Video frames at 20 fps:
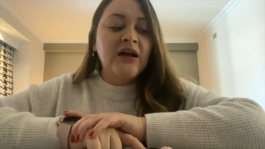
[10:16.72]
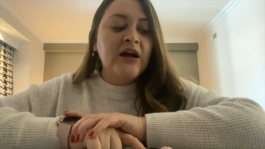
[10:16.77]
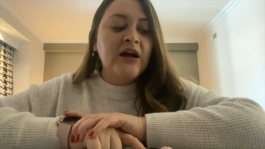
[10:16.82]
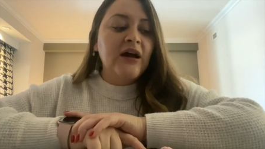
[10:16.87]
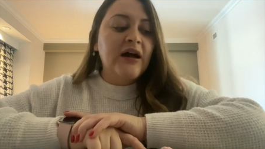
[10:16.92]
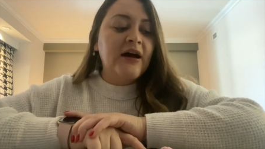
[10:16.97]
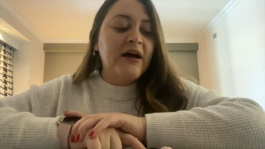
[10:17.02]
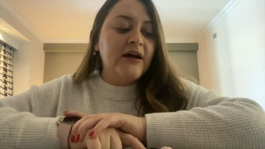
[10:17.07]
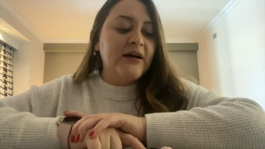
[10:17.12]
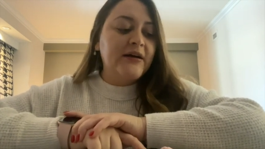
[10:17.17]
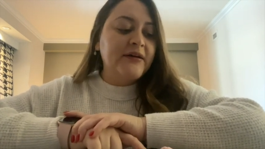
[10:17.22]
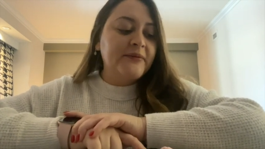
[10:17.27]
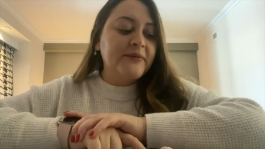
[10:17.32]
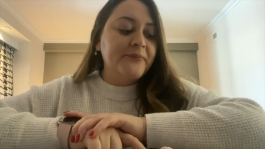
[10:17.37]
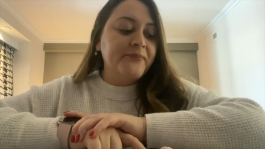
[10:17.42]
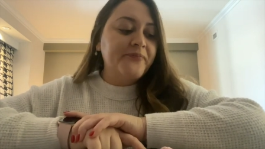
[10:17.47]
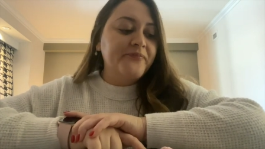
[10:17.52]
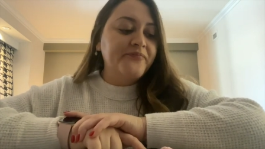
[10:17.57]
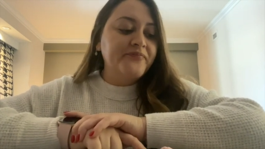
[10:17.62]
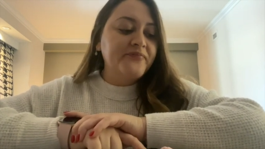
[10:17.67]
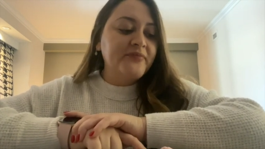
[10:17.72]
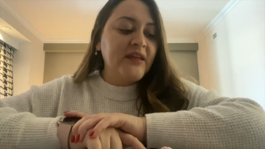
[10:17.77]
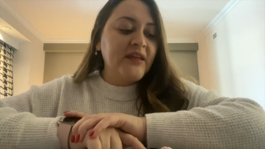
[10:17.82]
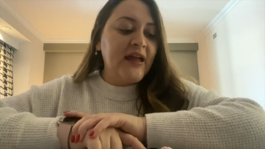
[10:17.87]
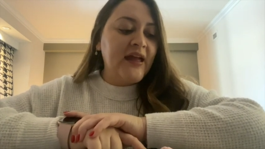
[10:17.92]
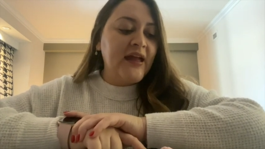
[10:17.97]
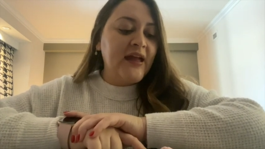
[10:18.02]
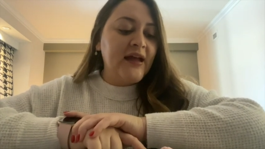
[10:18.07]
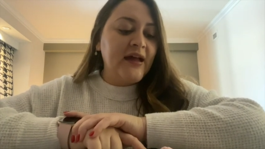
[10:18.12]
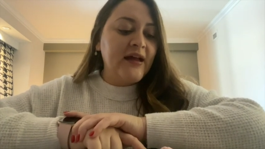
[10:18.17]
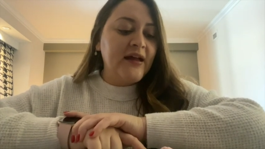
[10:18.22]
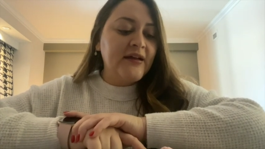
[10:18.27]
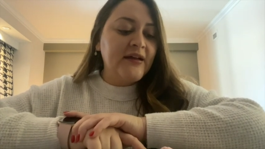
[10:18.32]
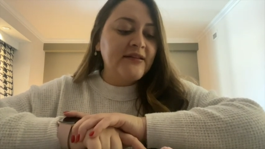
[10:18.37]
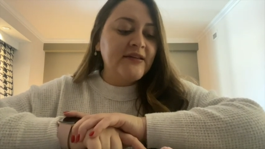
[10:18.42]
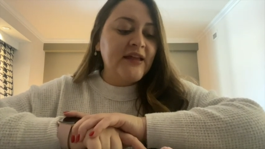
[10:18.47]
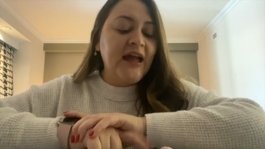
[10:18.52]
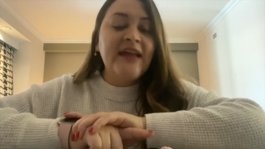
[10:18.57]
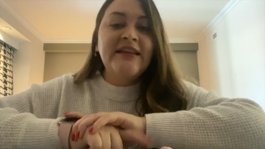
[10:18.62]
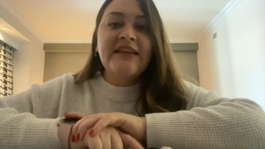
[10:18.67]
And
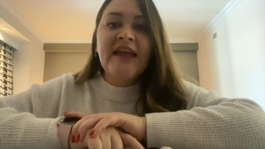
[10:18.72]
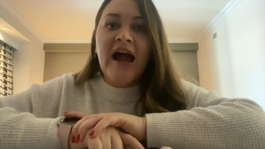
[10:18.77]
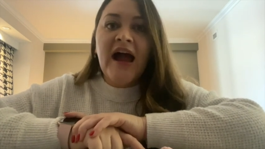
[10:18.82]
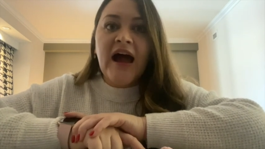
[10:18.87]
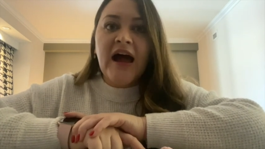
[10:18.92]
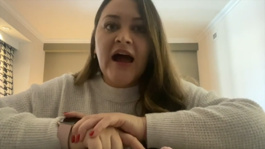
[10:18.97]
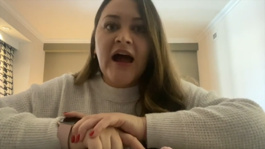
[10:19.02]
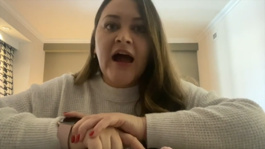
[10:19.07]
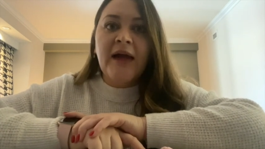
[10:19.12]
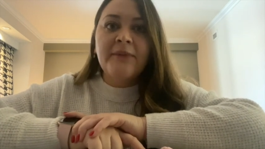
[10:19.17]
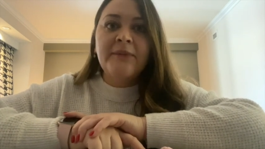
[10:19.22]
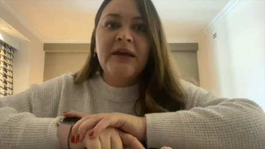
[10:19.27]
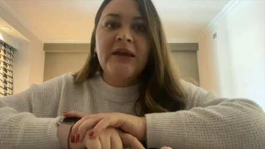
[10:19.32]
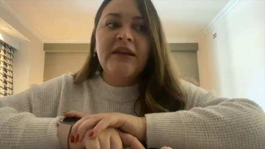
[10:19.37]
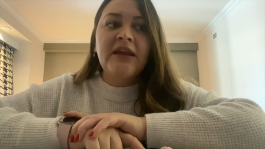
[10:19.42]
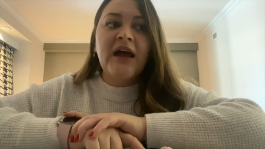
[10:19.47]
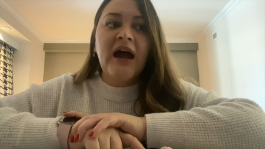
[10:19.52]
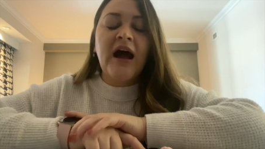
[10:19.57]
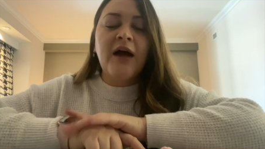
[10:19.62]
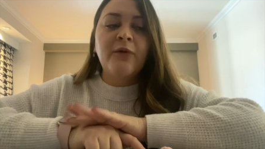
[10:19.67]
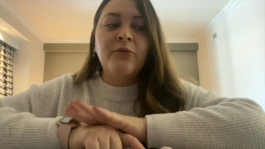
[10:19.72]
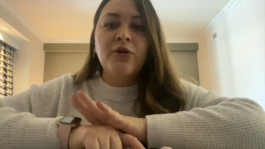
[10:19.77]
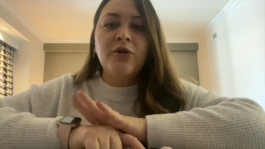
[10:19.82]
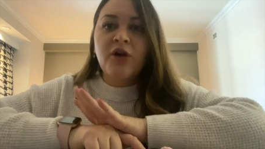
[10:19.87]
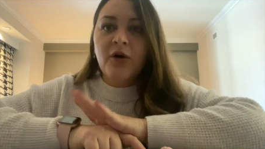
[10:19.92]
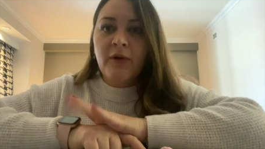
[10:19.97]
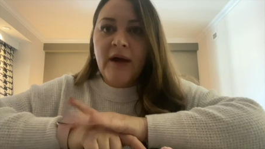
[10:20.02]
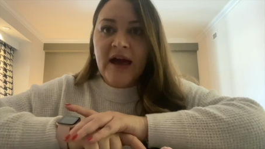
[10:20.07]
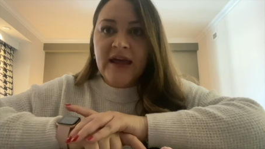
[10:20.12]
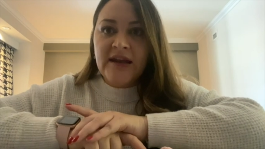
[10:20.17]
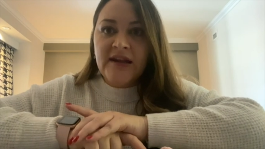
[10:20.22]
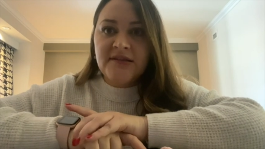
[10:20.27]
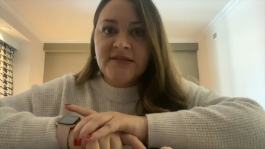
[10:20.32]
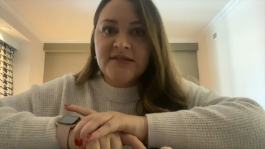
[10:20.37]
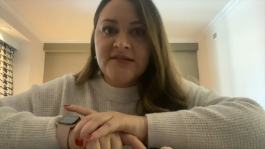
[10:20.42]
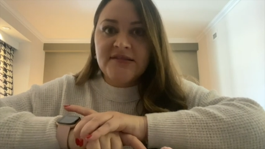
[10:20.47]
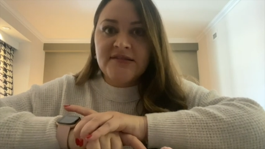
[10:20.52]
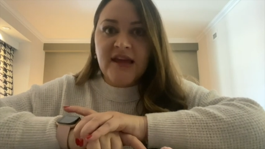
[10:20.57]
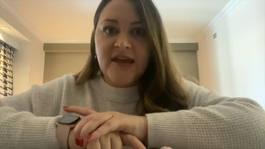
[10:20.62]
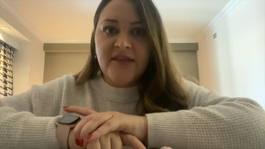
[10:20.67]
yeah, I mean, I will go ahead and
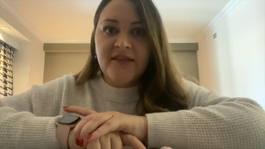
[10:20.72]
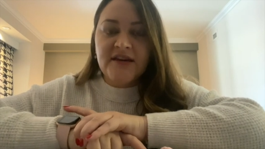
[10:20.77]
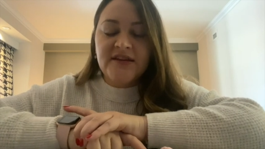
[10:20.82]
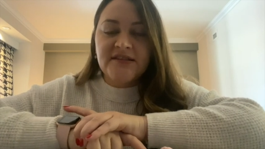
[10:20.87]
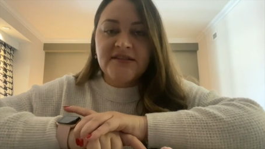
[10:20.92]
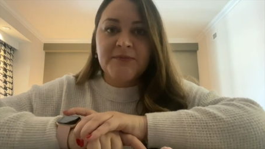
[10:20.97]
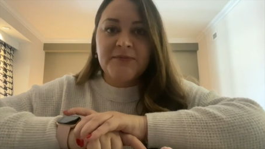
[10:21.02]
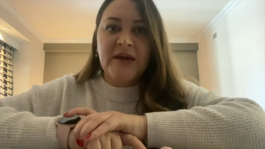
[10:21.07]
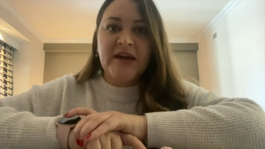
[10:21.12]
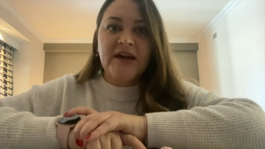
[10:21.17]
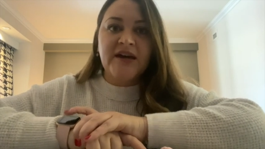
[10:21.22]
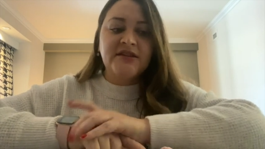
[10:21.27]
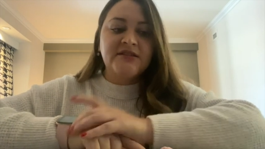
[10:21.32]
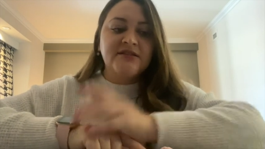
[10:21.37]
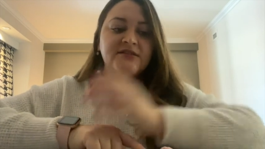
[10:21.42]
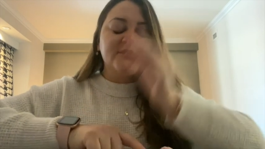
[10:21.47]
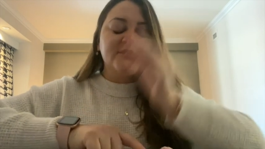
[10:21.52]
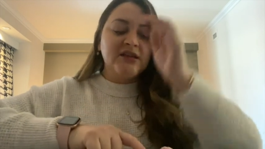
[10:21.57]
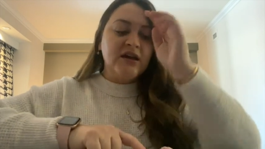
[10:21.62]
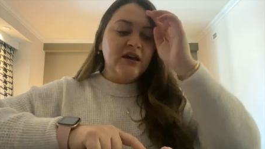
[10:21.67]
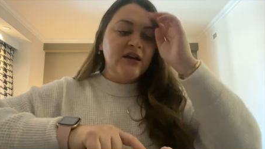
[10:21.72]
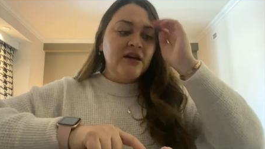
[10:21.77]
say this because